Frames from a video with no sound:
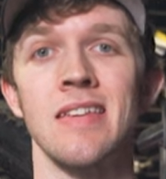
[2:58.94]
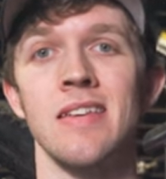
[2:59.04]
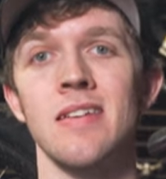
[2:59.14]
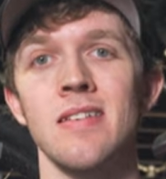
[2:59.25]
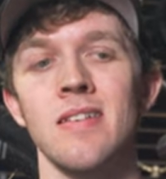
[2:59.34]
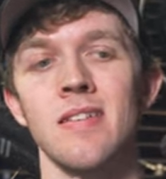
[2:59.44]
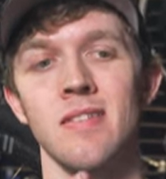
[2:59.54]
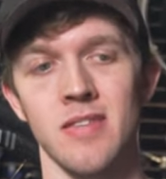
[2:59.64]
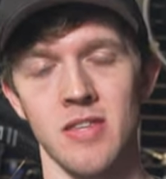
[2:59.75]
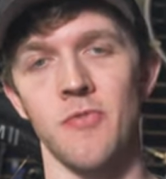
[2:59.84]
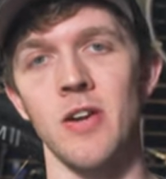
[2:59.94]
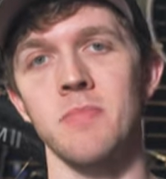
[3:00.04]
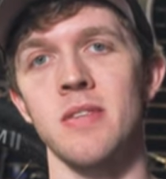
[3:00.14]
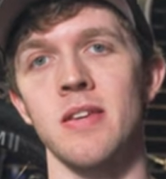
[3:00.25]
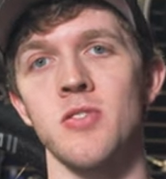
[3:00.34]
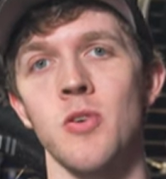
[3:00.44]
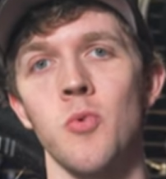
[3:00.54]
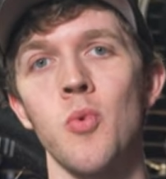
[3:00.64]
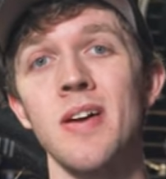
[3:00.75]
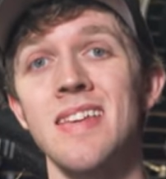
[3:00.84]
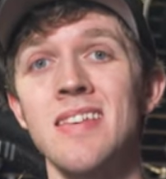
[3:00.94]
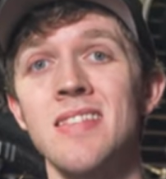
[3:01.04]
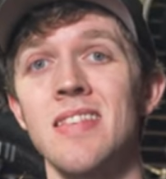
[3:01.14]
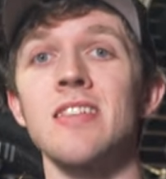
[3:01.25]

in this frame set. So what is